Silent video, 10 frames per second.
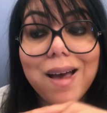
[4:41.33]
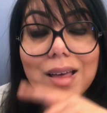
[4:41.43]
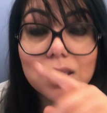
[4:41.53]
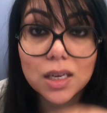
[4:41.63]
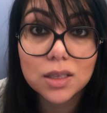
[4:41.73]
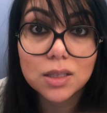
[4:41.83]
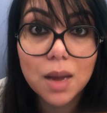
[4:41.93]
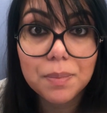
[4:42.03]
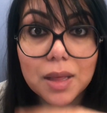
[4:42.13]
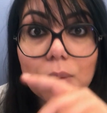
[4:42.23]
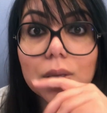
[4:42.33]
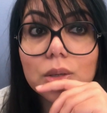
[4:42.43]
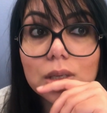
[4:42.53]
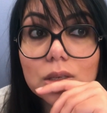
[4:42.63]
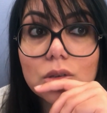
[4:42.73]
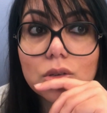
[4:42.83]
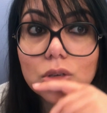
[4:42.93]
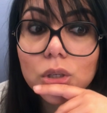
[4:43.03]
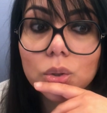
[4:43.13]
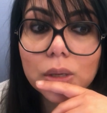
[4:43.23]
And then on top of that, what you need to
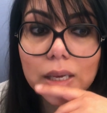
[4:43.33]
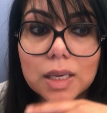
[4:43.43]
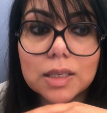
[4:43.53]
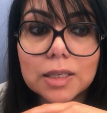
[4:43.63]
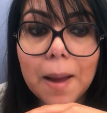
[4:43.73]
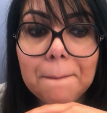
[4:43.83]
do is